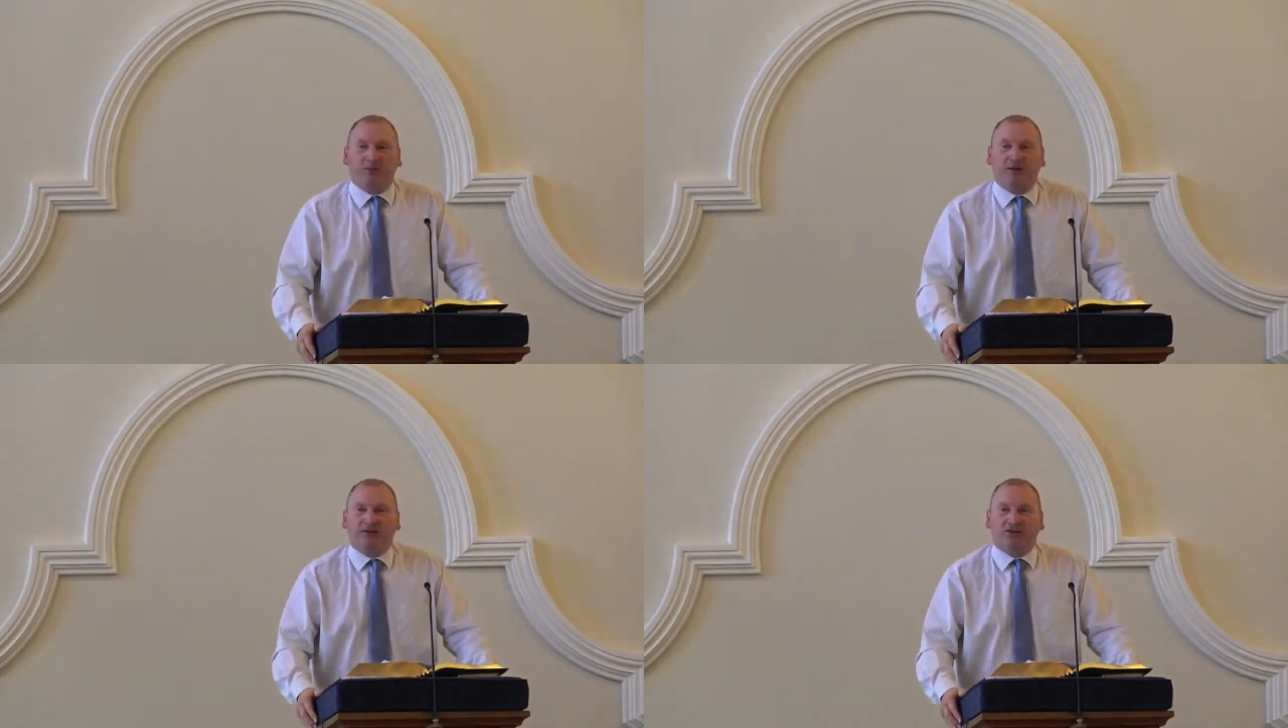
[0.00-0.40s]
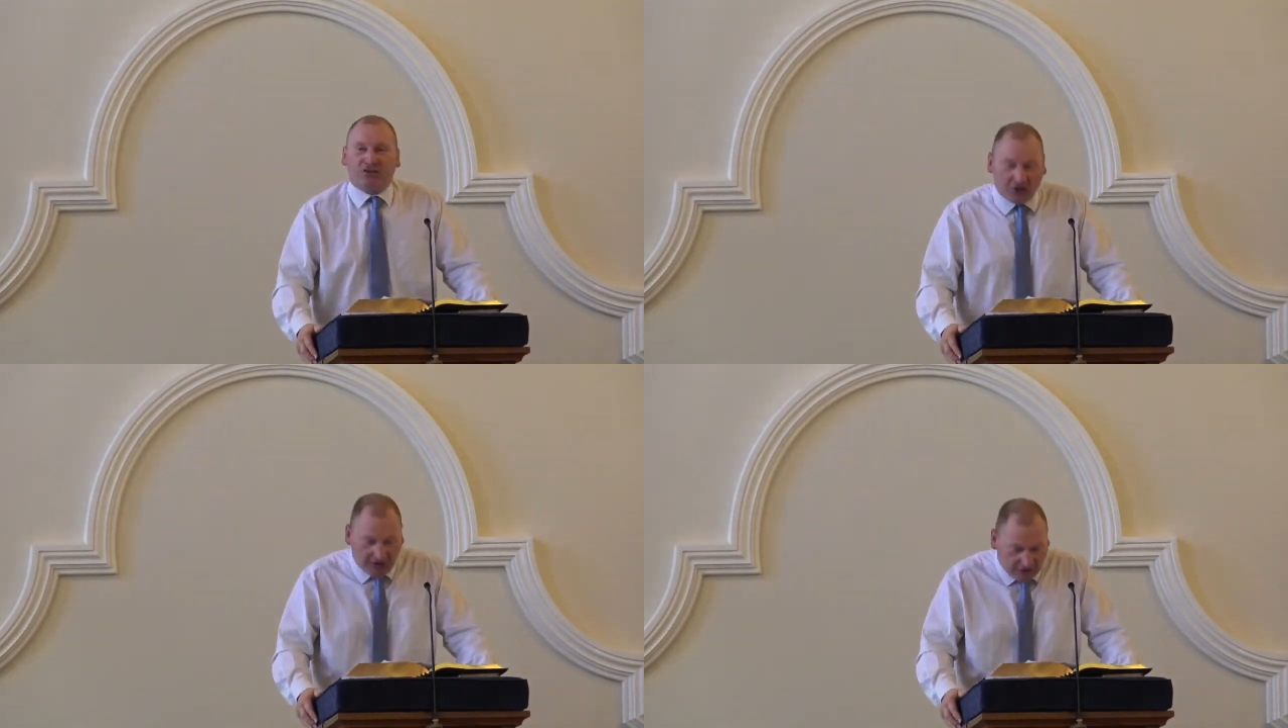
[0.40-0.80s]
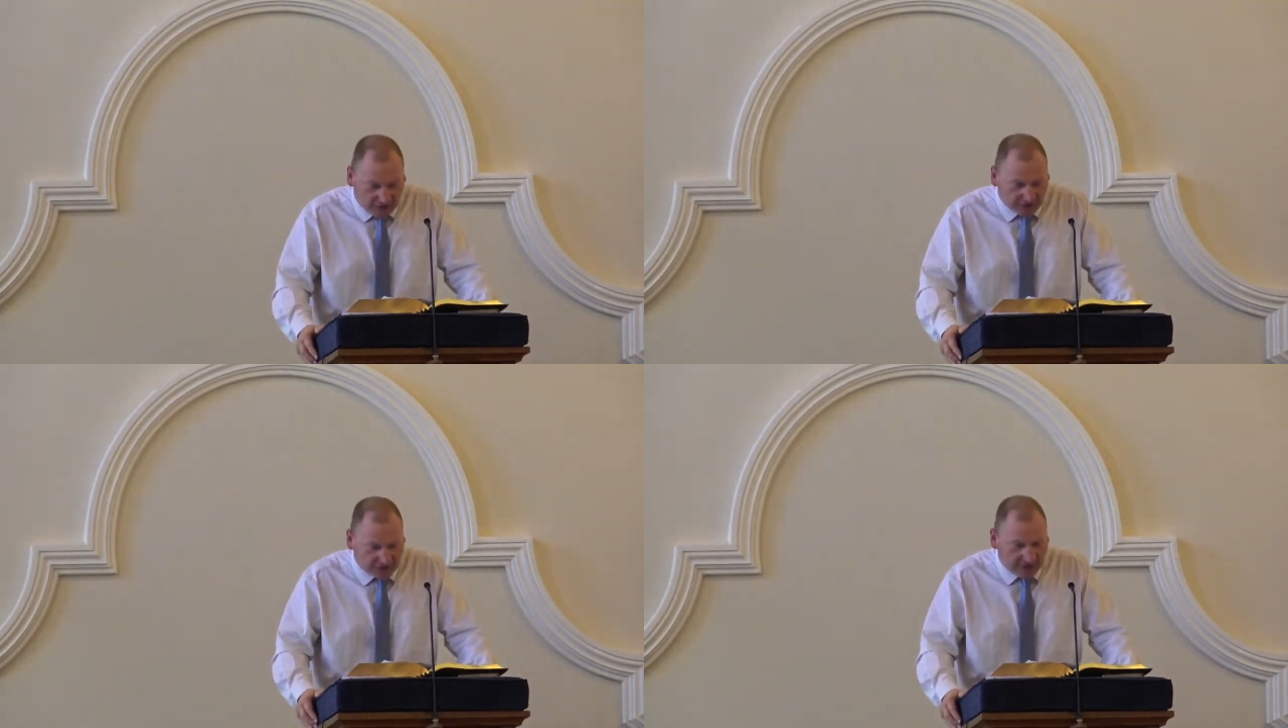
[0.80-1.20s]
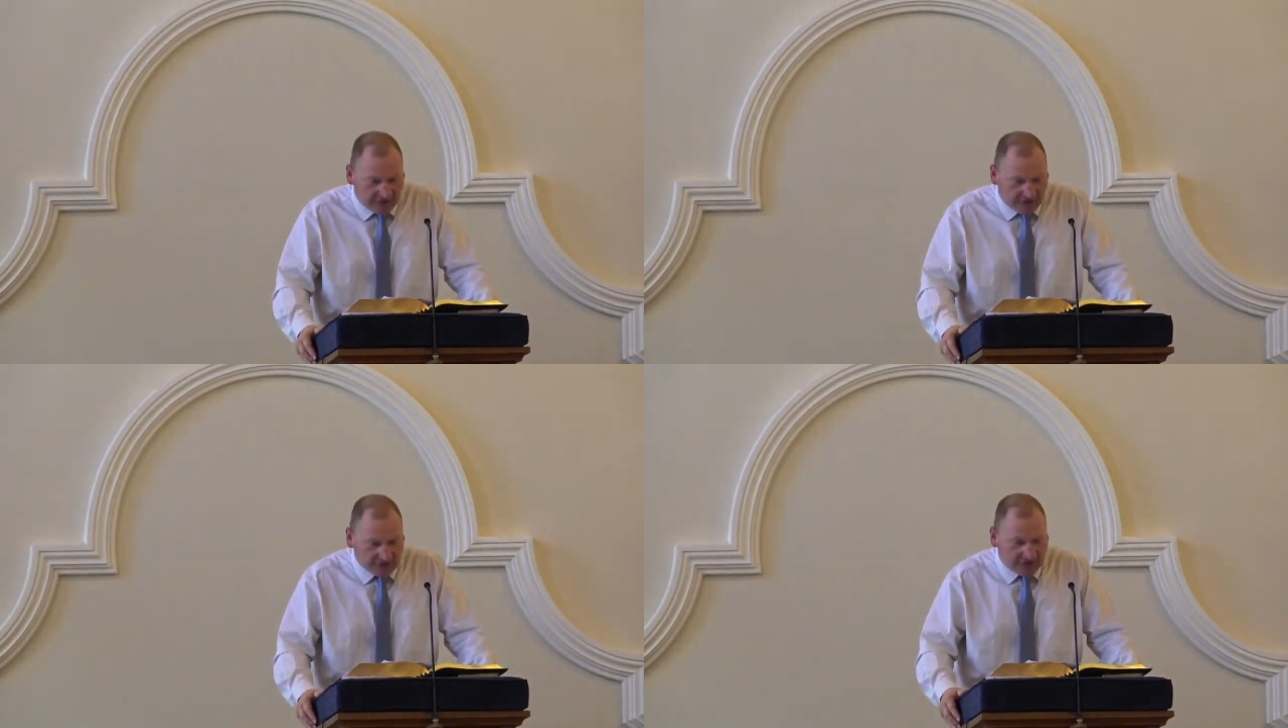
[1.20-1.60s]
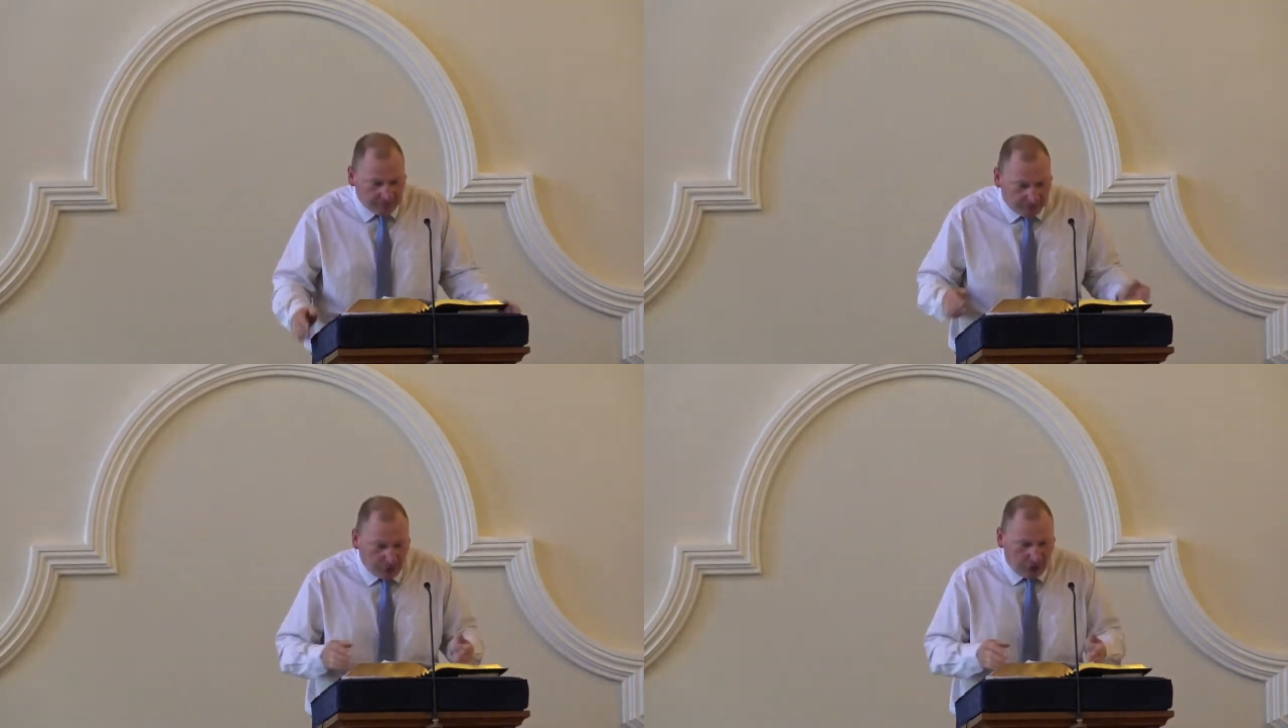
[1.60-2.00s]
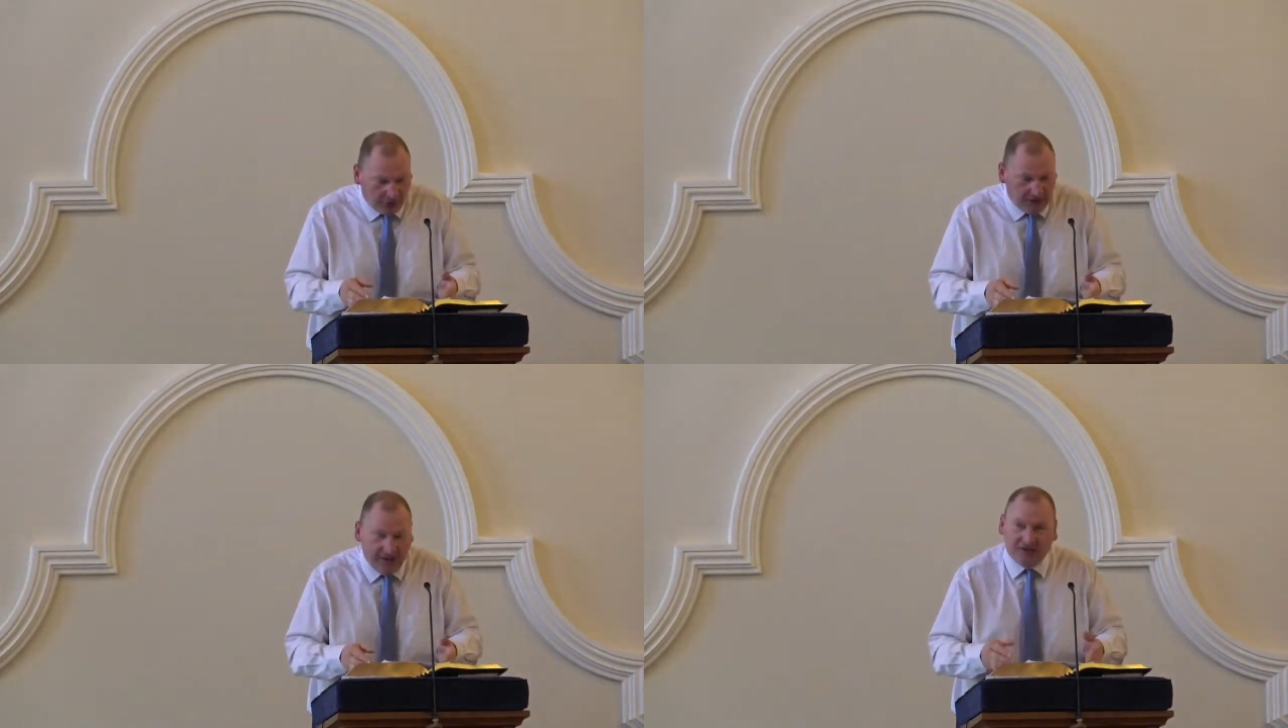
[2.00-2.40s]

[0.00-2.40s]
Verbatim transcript: as a child, as an employee,